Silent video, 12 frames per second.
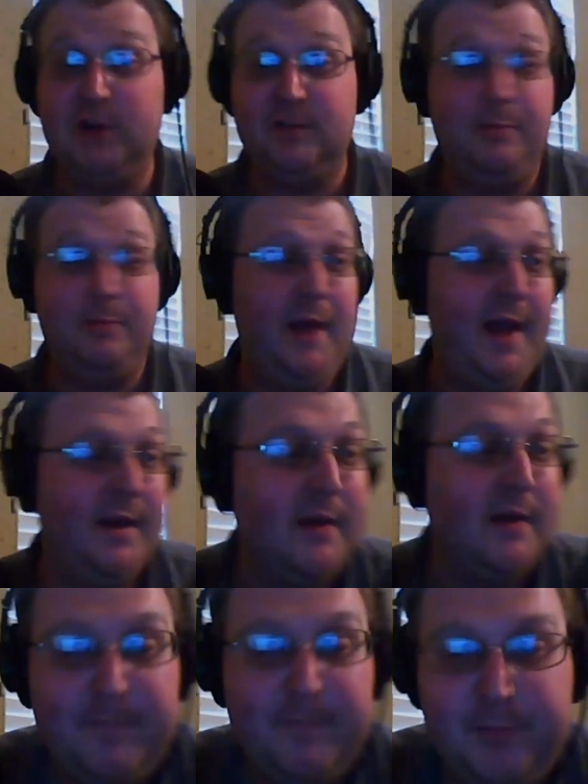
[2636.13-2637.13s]
as bad.
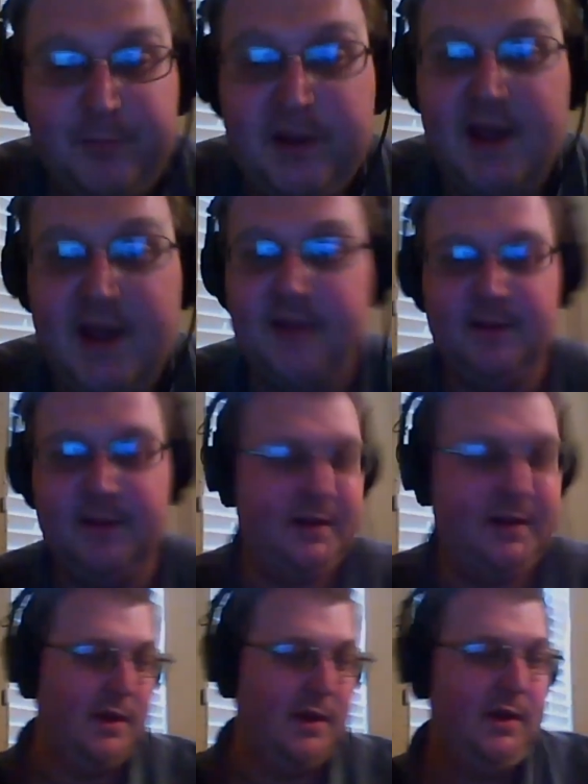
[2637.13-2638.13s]
But I mean,